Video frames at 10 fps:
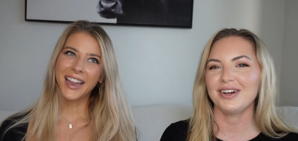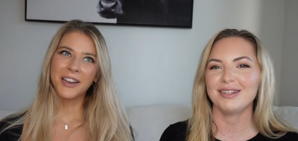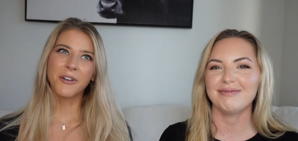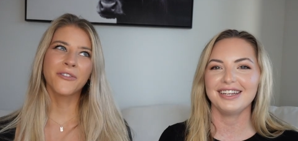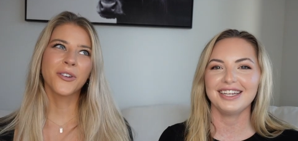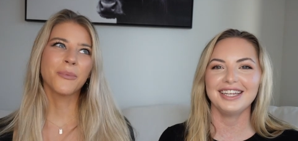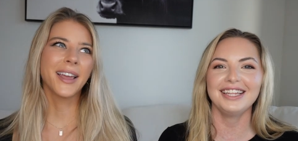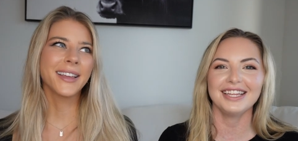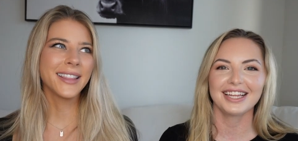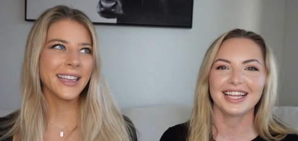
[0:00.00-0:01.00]
Speaker 1: anywhere from
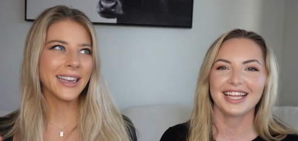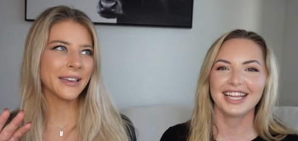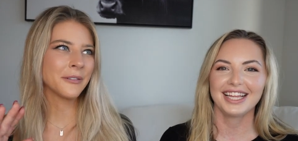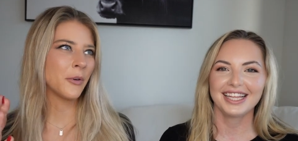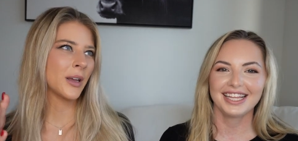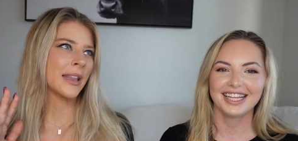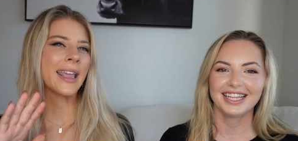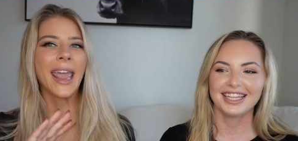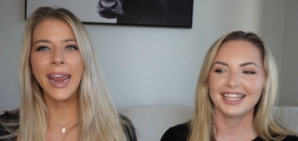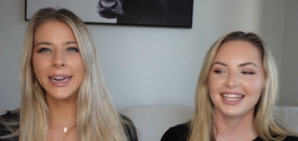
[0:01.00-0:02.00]
like the, what, like
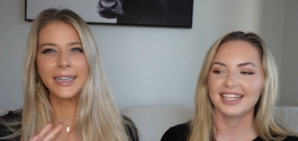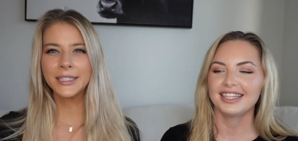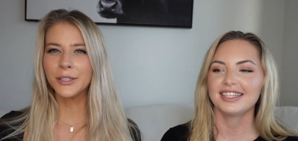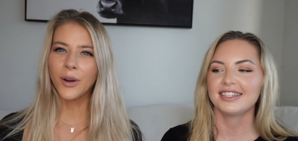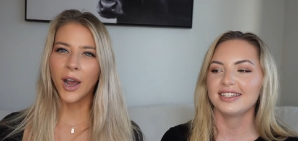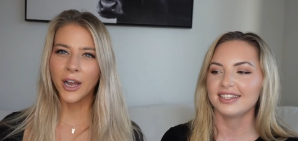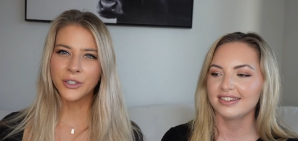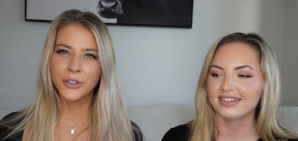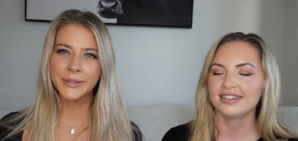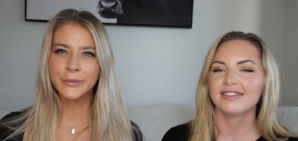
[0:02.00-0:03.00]
80 to
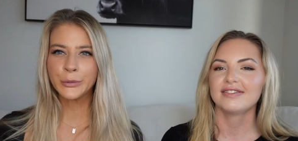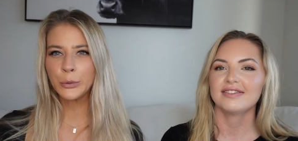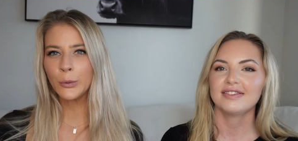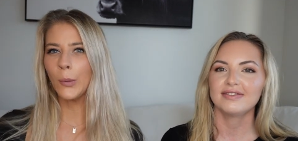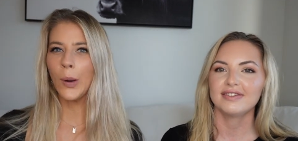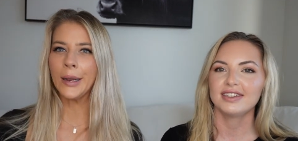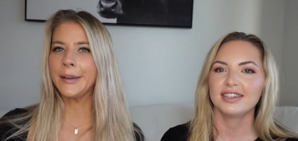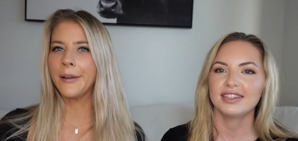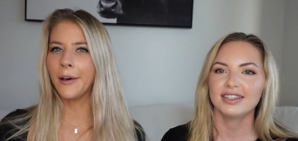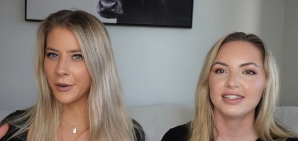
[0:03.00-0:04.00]

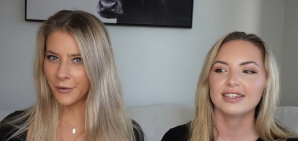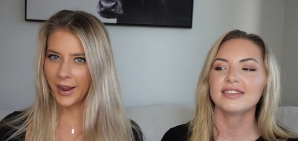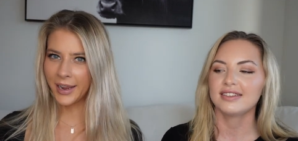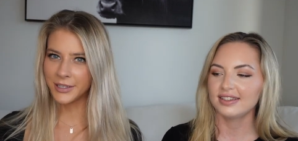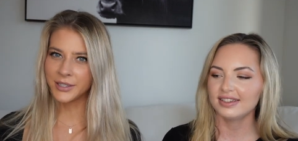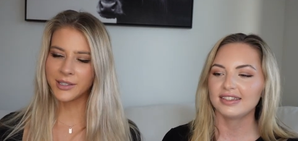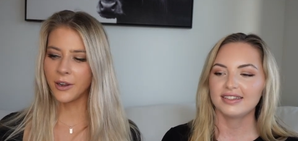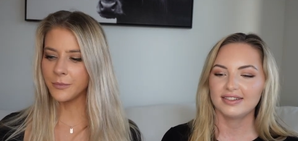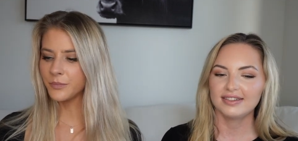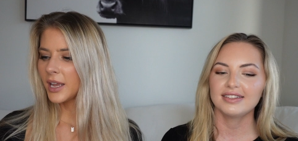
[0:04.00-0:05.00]
$120 range.
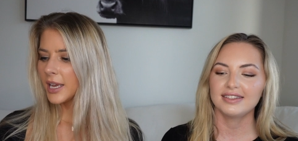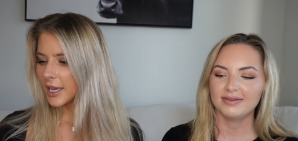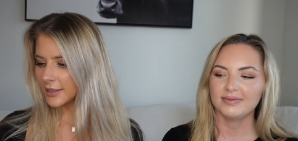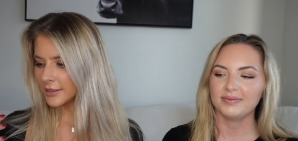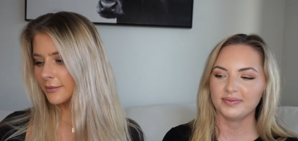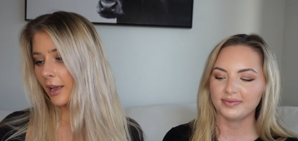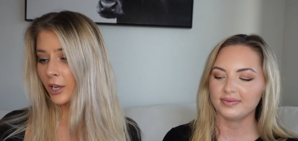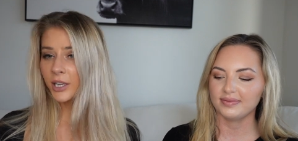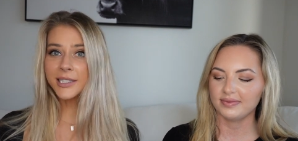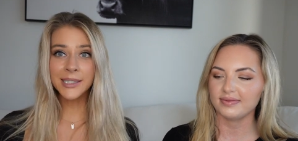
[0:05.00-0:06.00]
So a, a
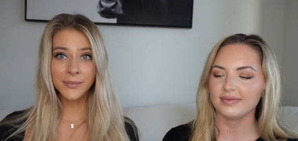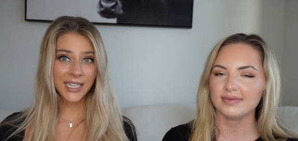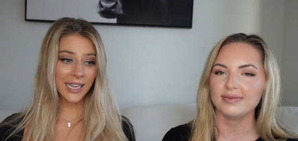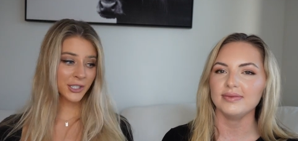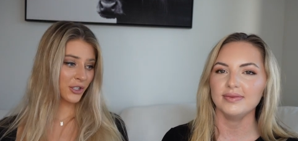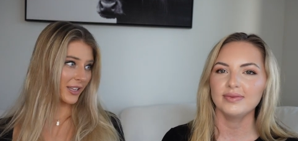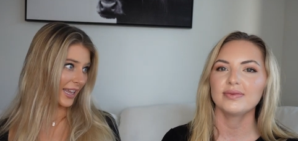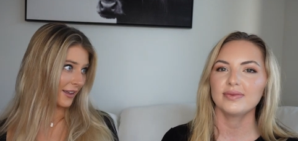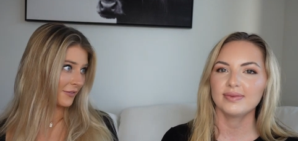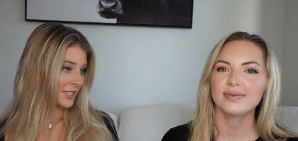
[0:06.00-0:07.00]
good substantial
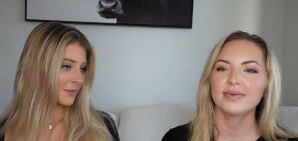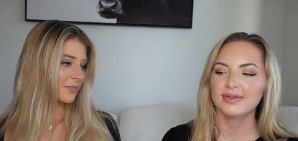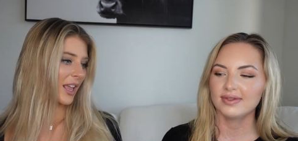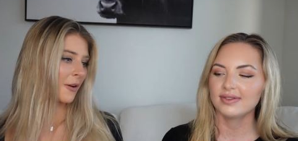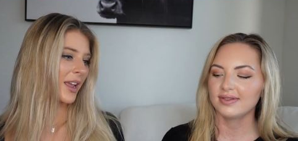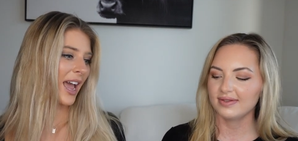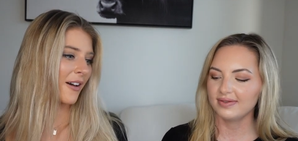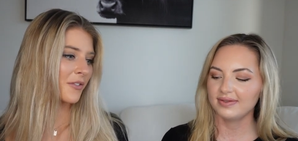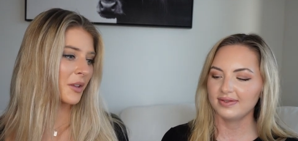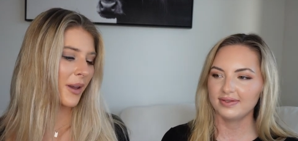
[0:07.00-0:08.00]
gift. And we
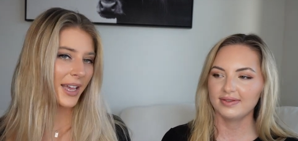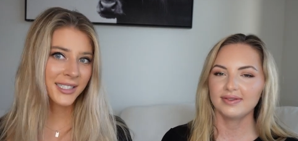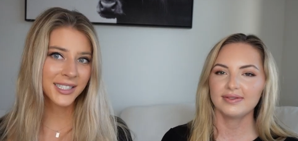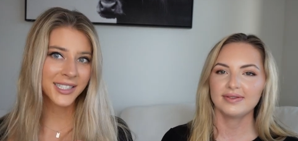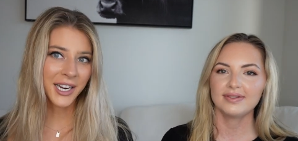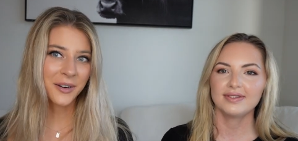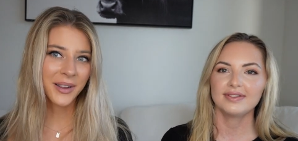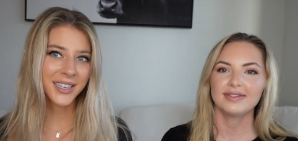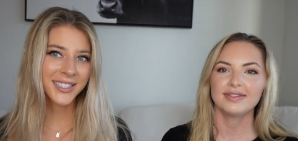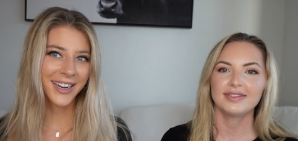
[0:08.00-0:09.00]
have the best designer
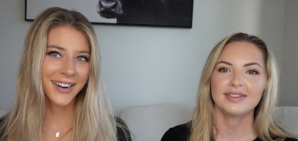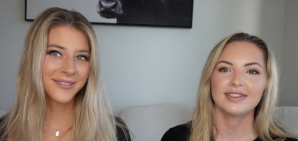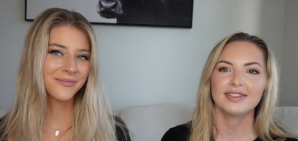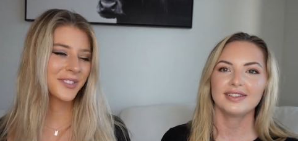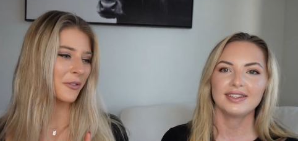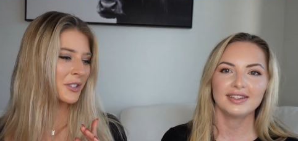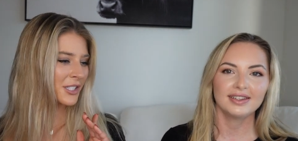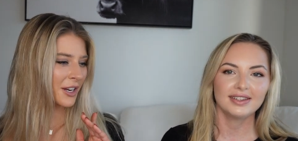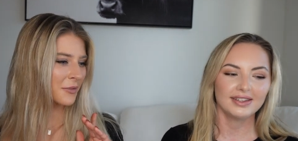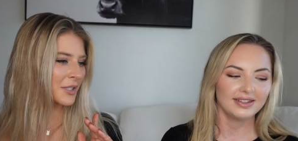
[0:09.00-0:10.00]
picks here. So we'll start